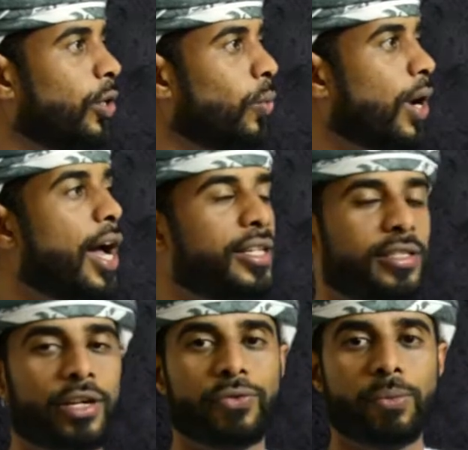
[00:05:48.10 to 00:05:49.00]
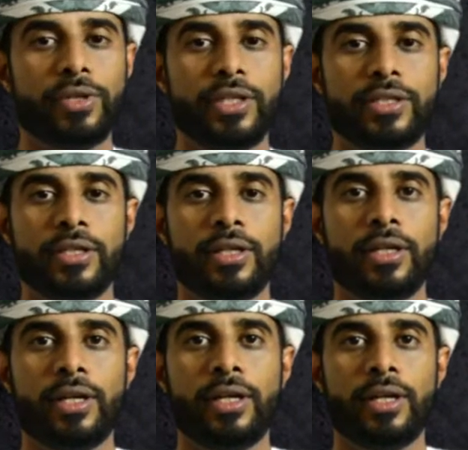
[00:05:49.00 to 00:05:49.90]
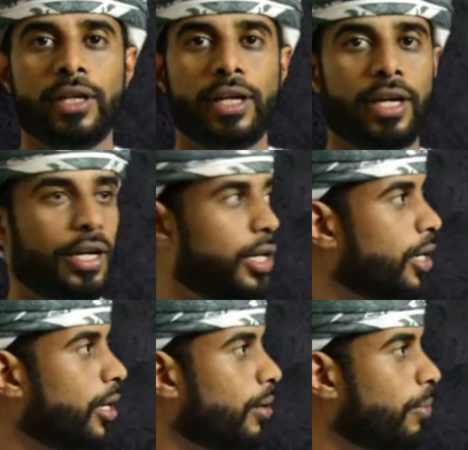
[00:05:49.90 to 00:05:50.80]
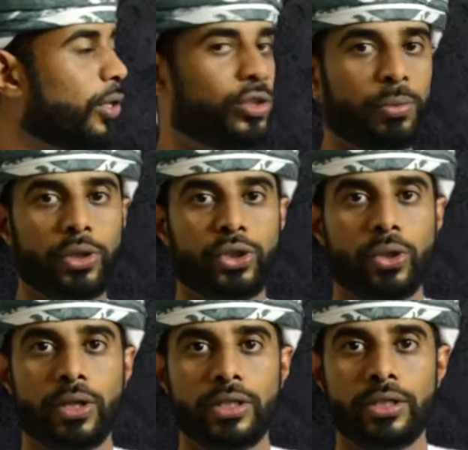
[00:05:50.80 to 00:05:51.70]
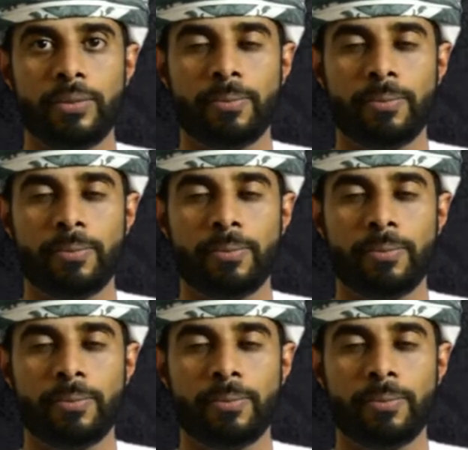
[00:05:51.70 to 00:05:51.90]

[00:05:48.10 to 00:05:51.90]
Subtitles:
answer from these multiple choice.